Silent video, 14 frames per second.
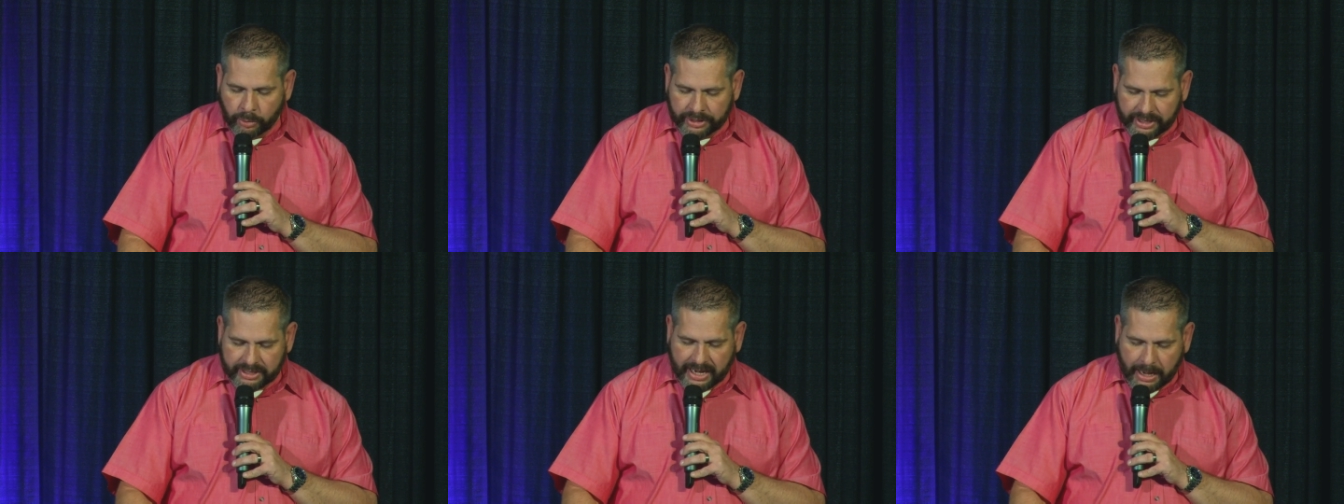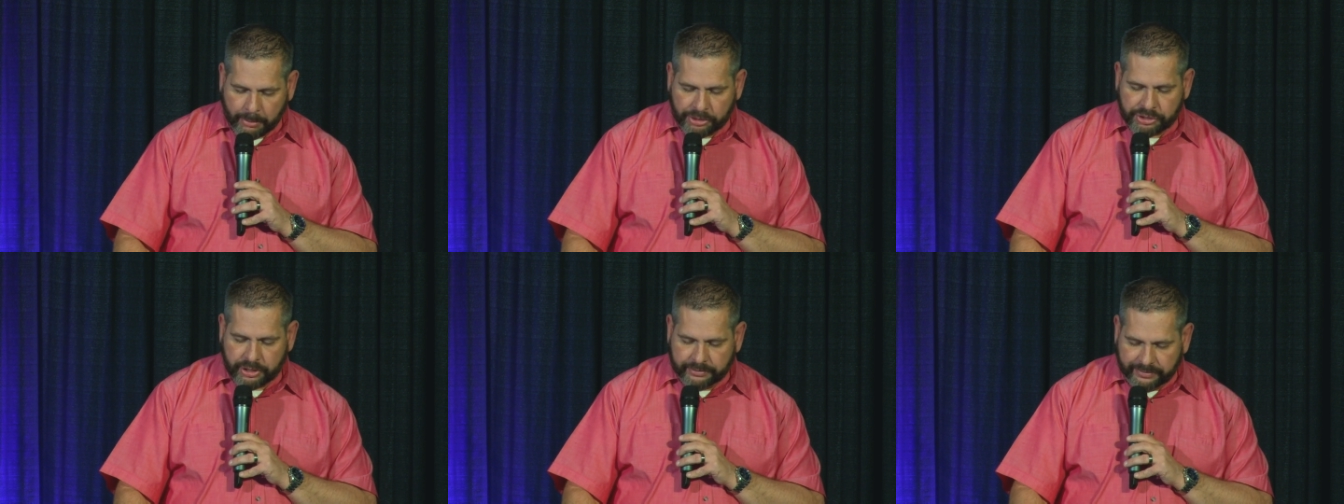When the
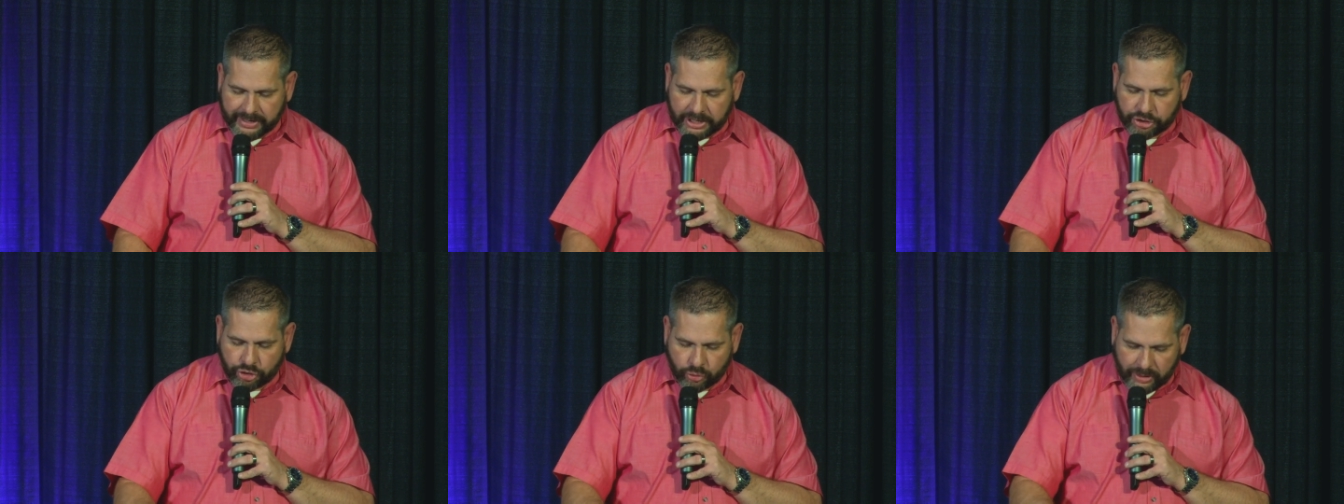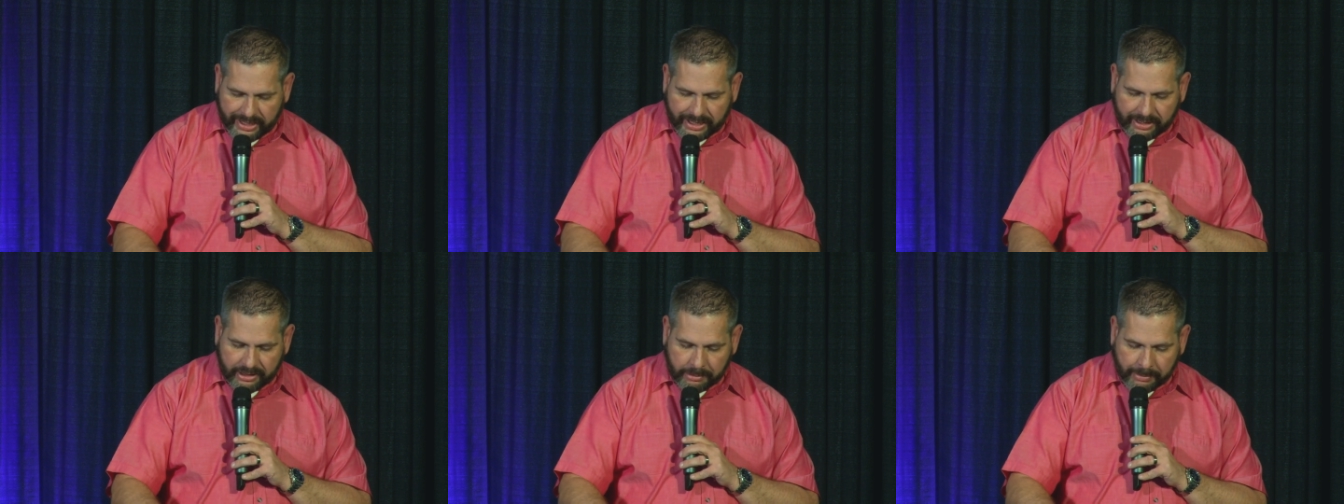camels had finished
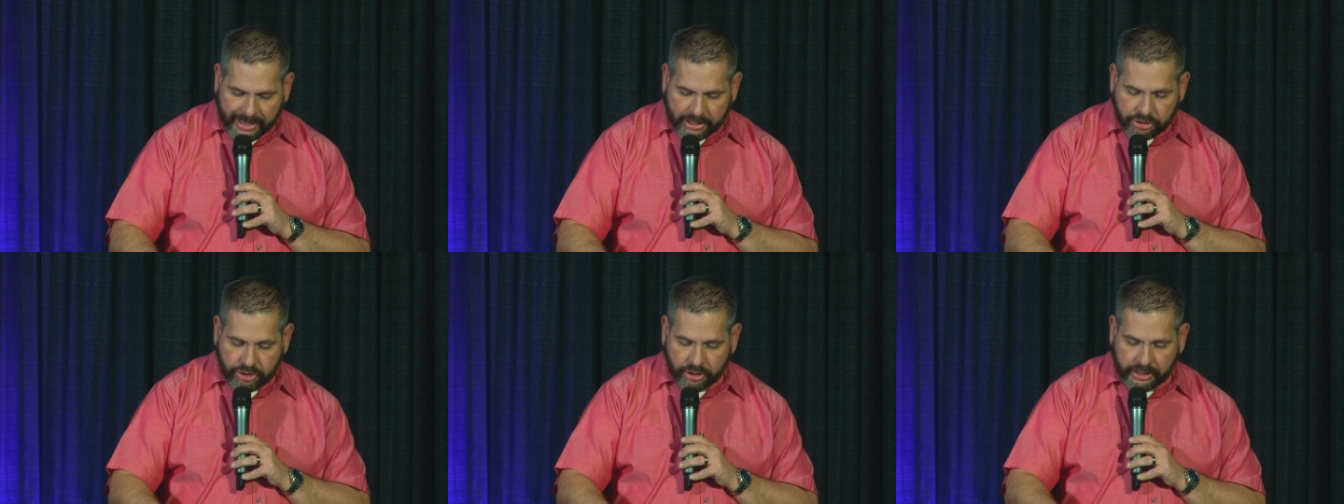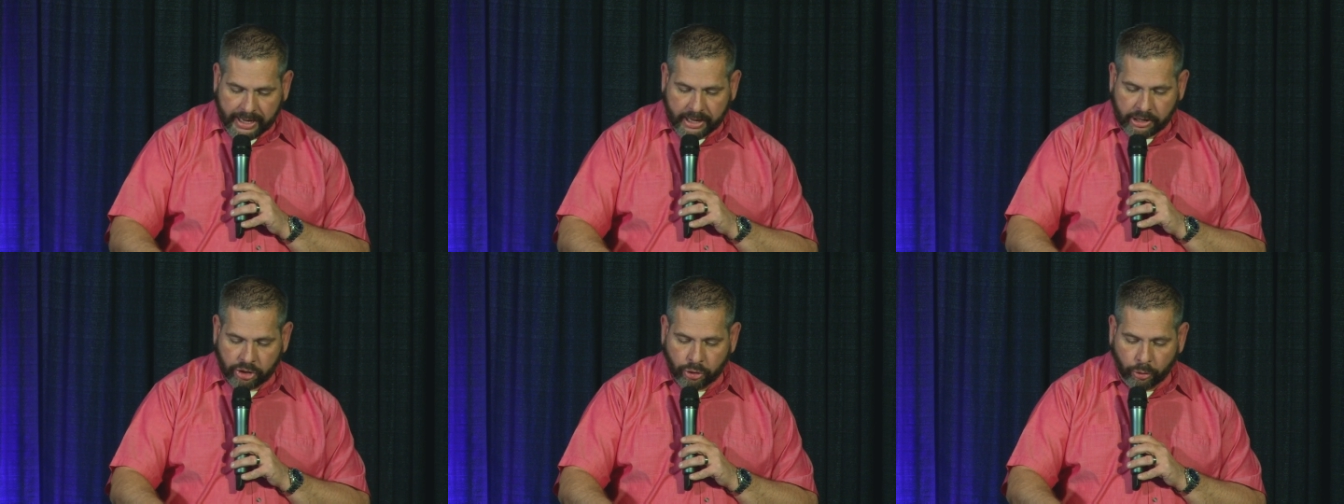drinking, the man took
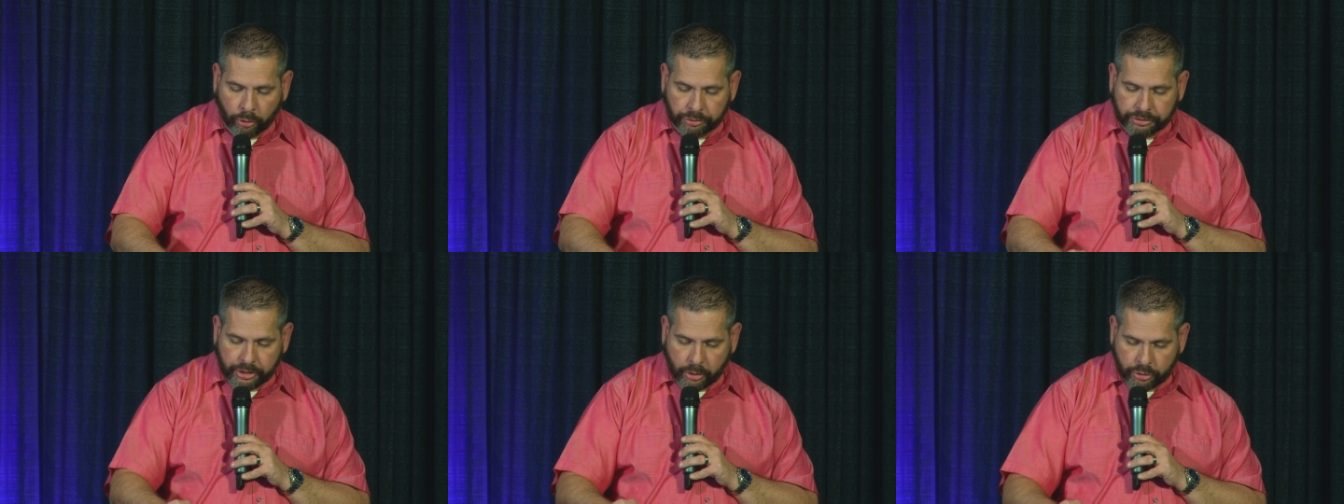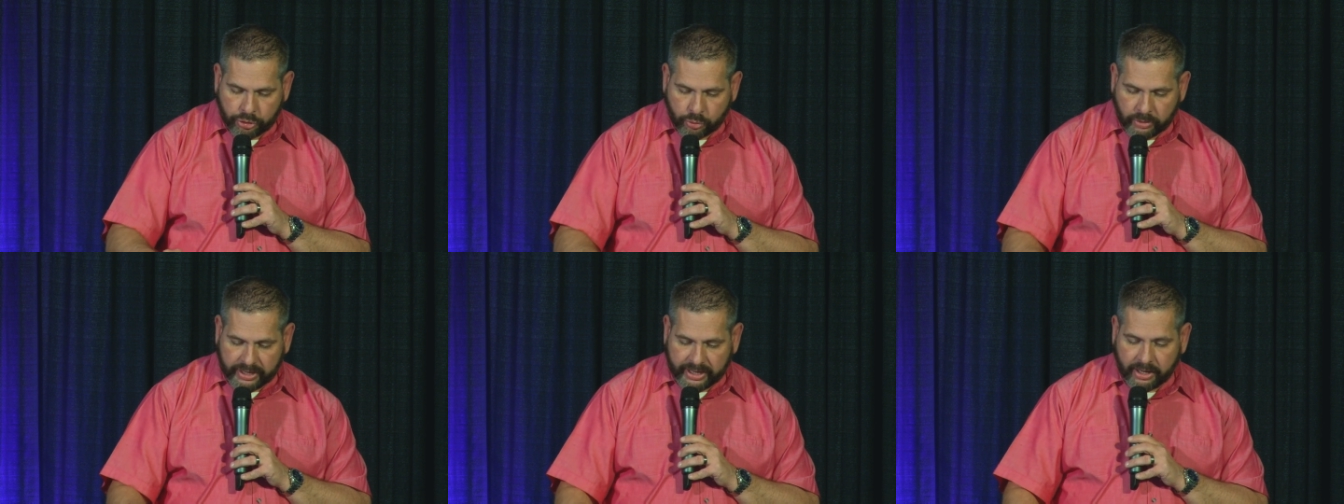out a gold
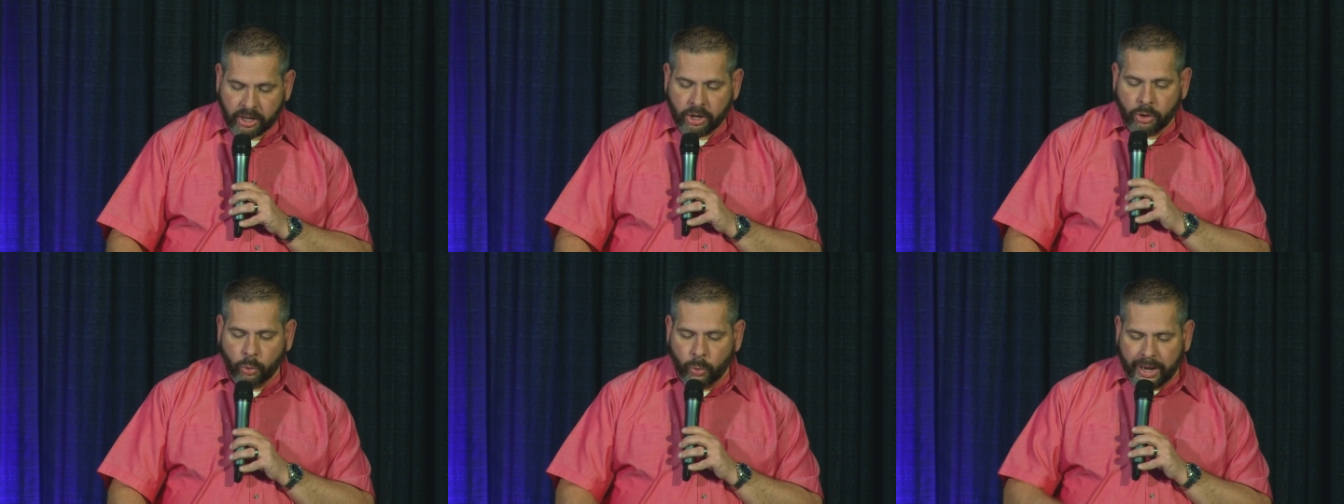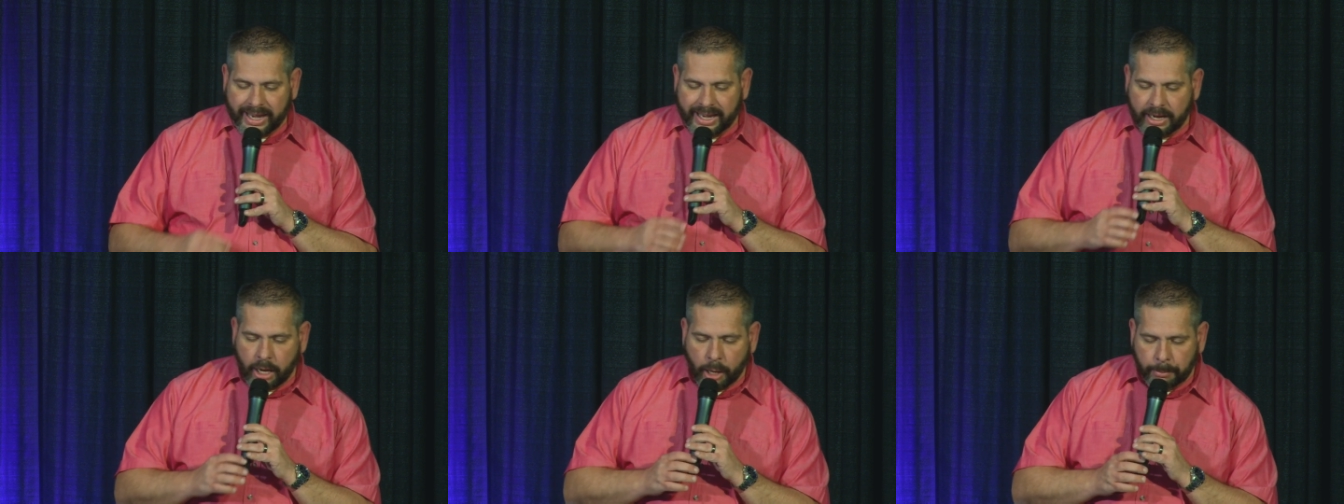nose ring
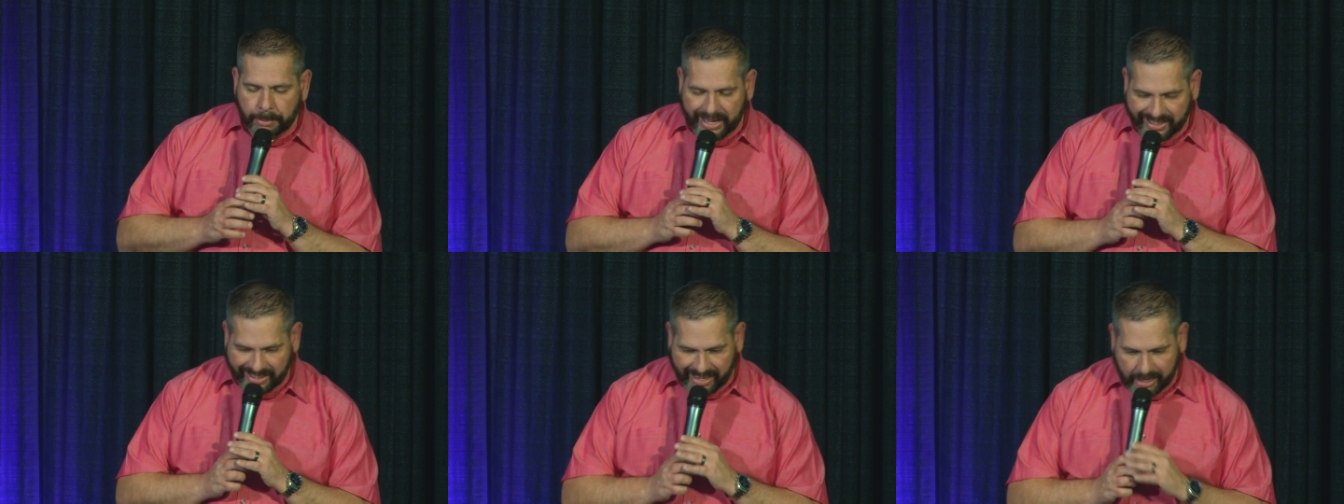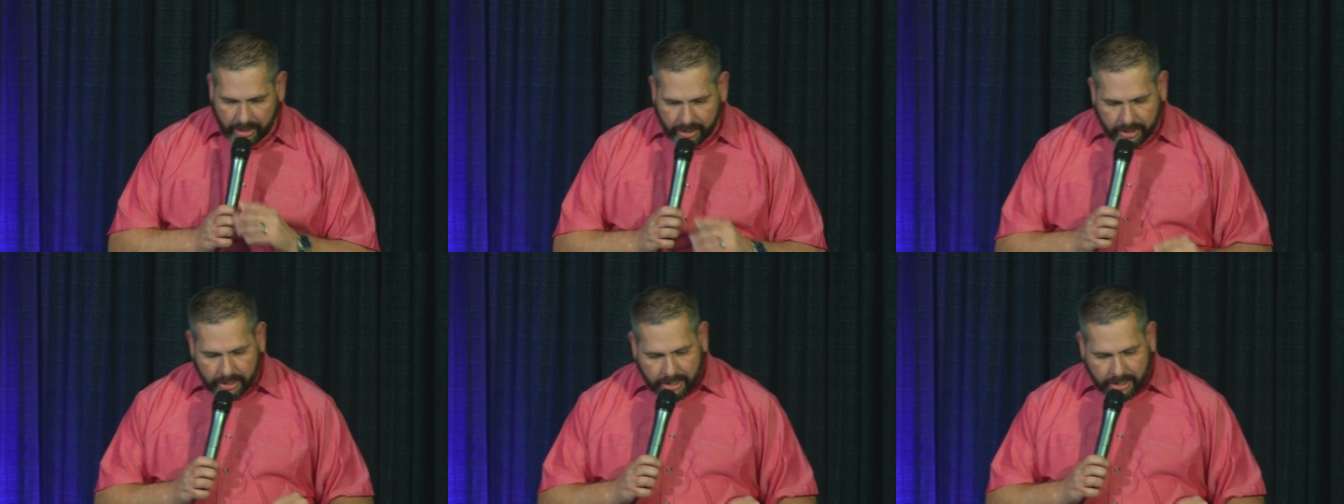weighing a beka